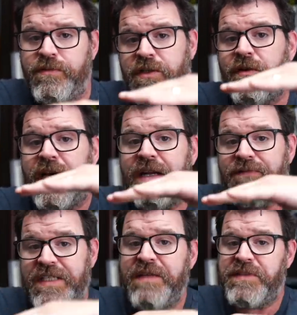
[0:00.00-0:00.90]
So it kind
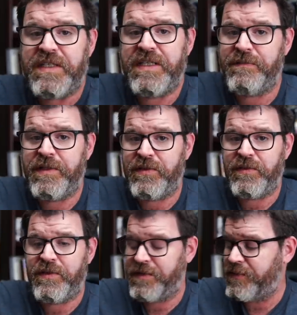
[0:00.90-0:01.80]
of dips in the
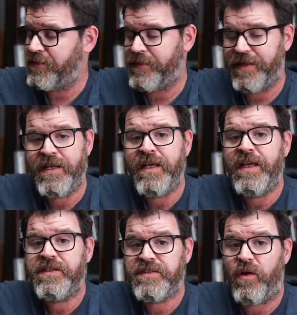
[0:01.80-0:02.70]
middle a little bit.
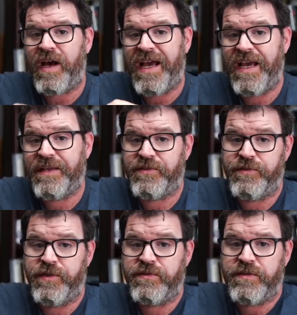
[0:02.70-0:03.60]
So I had to
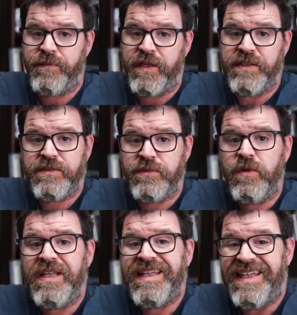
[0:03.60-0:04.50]
use some things
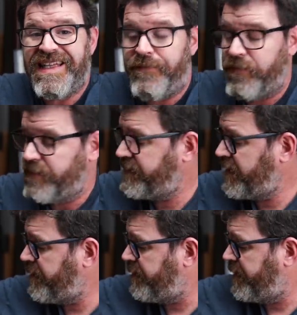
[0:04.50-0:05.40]
to level this
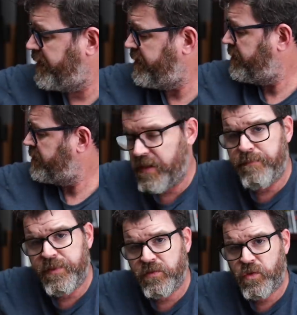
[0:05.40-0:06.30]
up a bit.
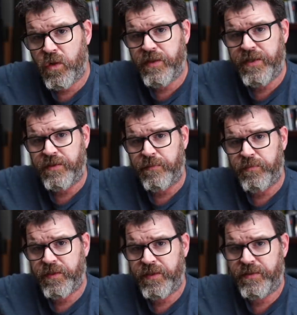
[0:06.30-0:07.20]
Build quality on the
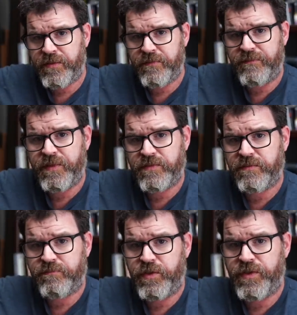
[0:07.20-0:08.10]
plinth feels
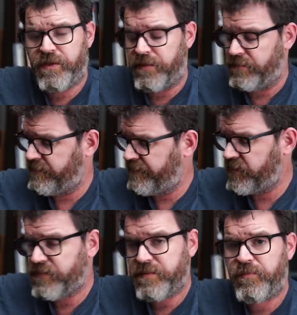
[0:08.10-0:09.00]
pretty good.
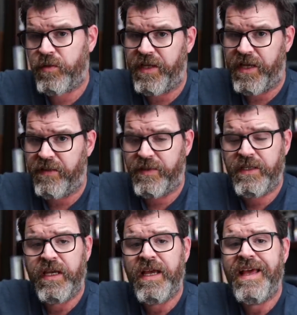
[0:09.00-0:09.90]
Feels pretty heavy.
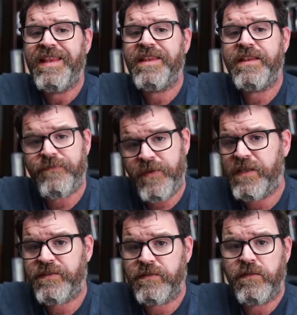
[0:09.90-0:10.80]
The
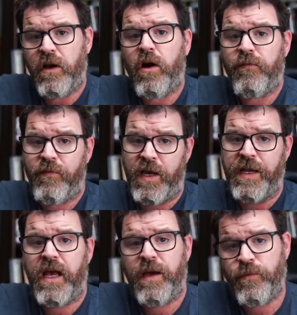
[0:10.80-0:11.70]
feet are
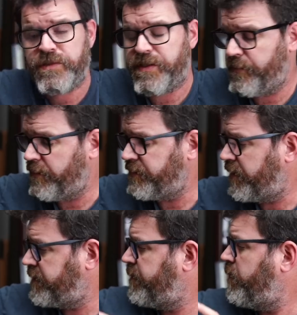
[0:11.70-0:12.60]
fine. I wish they were
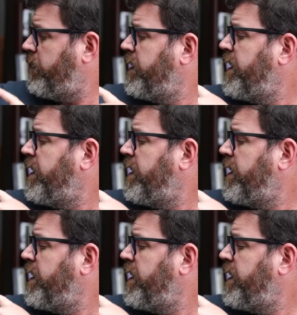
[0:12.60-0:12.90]
adjustable.